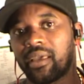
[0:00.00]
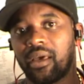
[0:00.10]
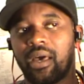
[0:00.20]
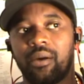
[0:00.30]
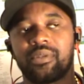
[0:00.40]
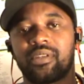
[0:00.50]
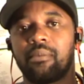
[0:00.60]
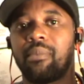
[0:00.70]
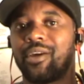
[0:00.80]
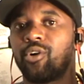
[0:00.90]
I would say
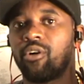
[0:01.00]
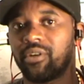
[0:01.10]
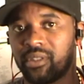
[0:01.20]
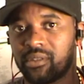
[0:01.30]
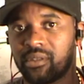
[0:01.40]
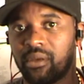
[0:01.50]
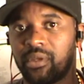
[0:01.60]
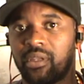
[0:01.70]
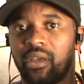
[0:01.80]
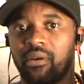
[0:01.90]
minorities.
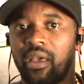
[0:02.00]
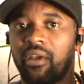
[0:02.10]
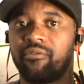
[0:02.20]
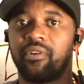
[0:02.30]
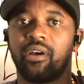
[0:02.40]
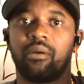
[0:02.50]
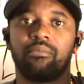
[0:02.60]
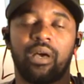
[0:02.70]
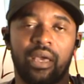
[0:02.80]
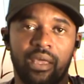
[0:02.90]

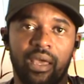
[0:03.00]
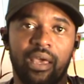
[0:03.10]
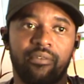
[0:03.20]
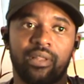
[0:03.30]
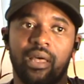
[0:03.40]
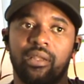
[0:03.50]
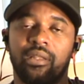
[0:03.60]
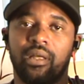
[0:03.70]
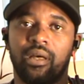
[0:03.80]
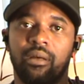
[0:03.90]
I have a lot
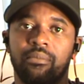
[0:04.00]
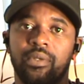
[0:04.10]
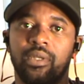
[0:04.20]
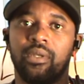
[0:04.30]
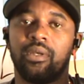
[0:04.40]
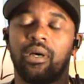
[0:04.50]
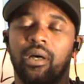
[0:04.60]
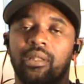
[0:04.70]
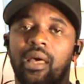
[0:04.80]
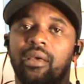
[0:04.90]

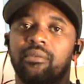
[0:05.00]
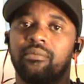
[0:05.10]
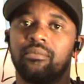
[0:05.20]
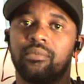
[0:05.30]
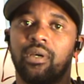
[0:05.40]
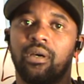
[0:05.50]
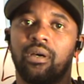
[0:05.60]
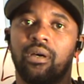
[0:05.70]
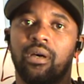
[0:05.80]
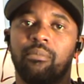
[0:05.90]
of Latin
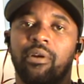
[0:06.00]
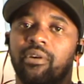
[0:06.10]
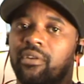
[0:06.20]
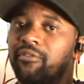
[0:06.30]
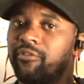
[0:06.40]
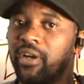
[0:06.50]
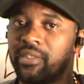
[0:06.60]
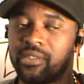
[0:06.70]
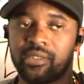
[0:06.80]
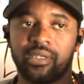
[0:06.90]
American
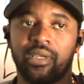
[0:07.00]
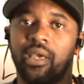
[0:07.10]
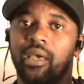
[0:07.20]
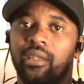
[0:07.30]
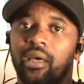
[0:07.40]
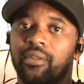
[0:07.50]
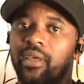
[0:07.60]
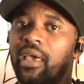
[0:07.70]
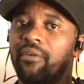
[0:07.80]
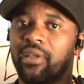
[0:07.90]
friends, and
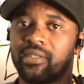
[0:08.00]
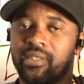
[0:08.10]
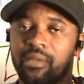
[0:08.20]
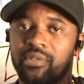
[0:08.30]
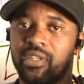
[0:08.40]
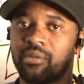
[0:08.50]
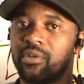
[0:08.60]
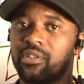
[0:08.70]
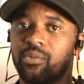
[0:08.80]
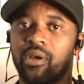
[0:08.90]
they have that same stigma
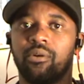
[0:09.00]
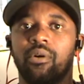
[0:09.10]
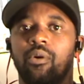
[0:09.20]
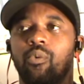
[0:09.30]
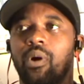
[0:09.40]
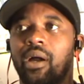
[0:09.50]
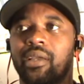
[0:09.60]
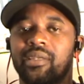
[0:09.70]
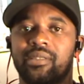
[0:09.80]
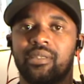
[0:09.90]
as well. Why
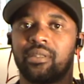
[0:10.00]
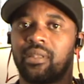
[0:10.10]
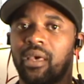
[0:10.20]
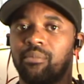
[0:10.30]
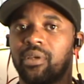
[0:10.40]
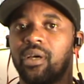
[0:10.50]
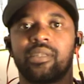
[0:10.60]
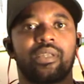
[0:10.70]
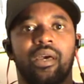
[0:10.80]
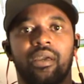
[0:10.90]
is it that
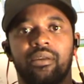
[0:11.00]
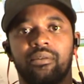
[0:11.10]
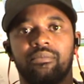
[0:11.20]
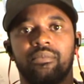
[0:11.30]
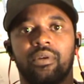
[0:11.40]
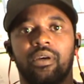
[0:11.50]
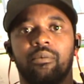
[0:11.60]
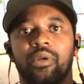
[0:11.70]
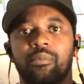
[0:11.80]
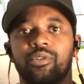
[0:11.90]
because I
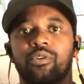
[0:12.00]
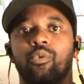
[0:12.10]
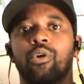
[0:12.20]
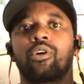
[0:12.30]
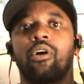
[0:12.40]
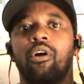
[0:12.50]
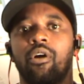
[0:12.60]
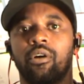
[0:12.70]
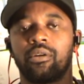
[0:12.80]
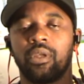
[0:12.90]
am able to work
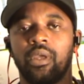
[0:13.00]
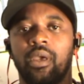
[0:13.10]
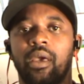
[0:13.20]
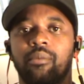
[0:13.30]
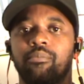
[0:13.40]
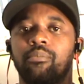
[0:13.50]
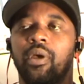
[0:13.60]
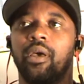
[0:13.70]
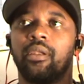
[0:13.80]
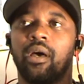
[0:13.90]
hard and
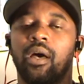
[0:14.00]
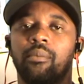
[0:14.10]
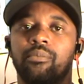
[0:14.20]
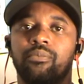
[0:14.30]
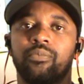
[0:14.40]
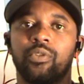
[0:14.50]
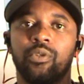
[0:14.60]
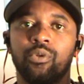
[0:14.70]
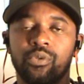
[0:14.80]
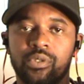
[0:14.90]

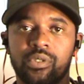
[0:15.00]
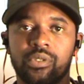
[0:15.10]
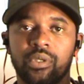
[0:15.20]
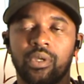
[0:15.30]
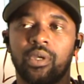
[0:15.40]
use